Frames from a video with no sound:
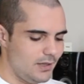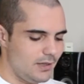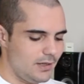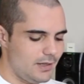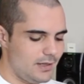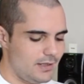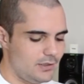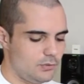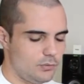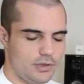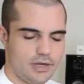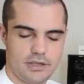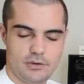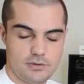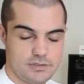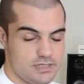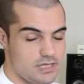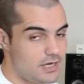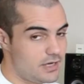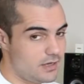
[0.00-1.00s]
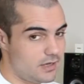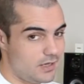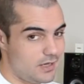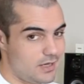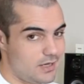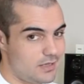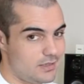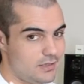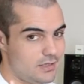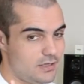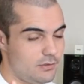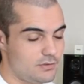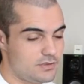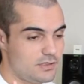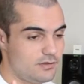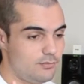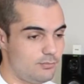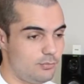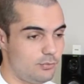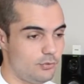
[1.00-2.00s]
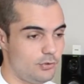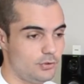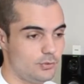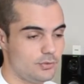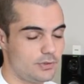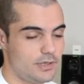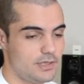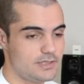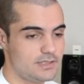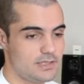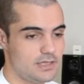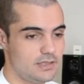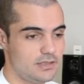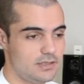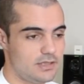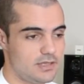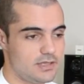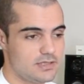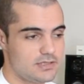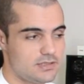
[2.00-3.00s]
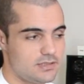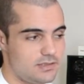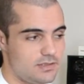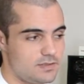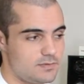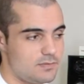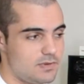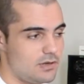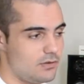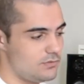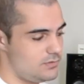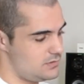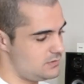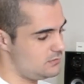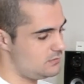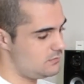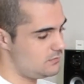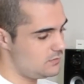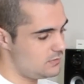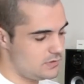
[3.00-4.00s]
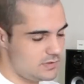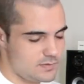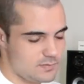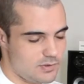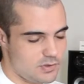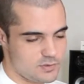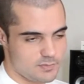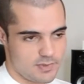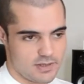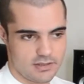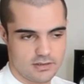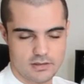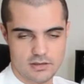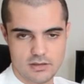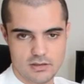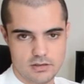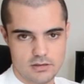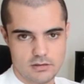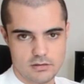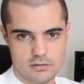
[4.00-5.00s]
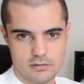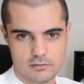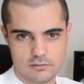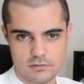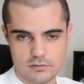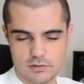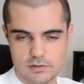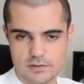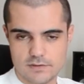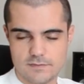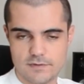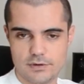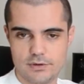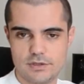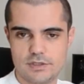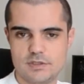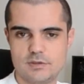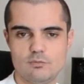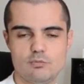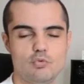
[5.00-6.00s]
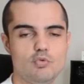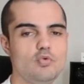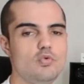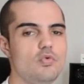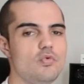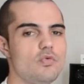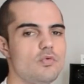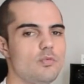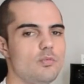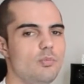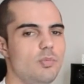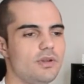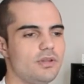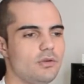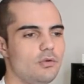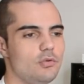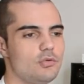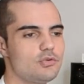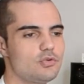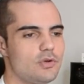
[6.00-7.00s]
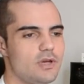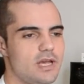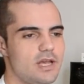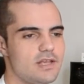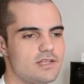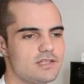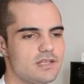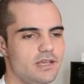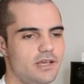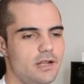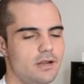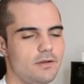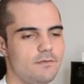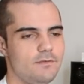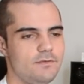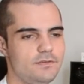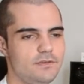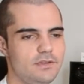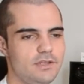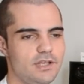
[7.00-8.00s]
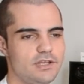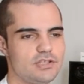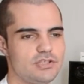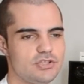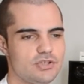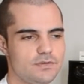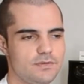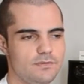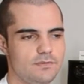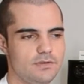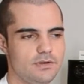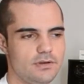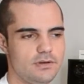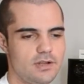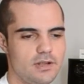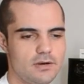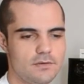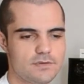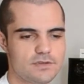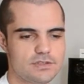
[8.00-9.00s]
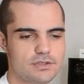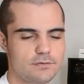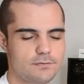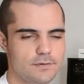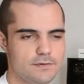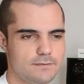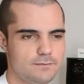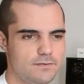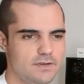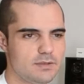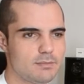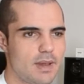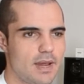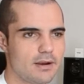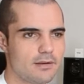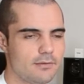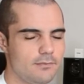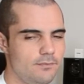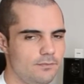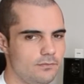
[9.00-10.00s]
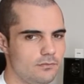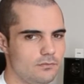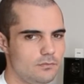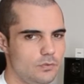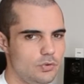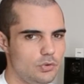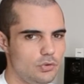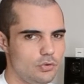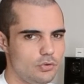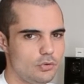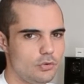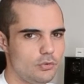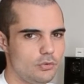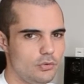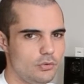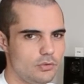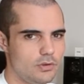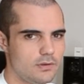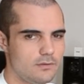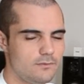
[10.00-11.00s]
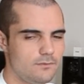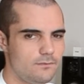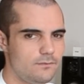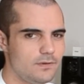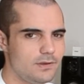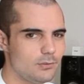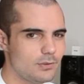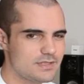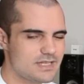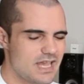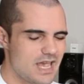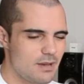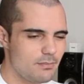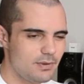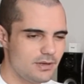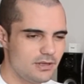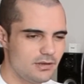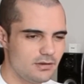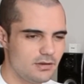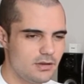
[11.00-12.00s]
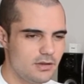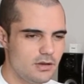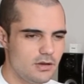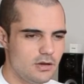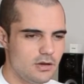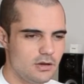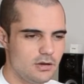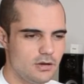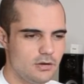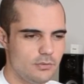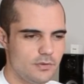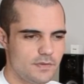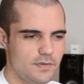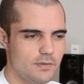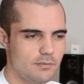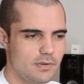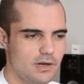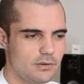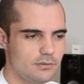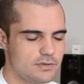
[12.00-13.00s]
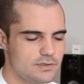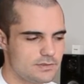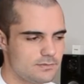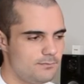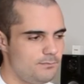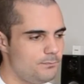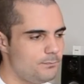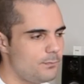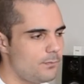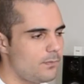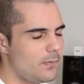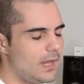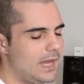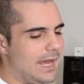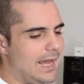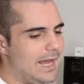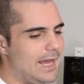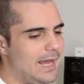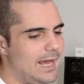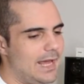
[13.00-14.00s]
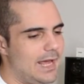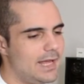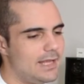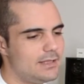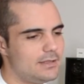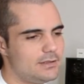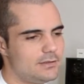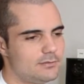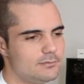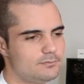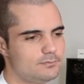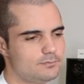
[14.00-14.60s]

And when I used the Ironclad, I was at the point where I said, yes, this mouse pad is very smooth, but also has a lot of texture, a lot of surface feedback. You know, you can feel what's happening with the mouse. And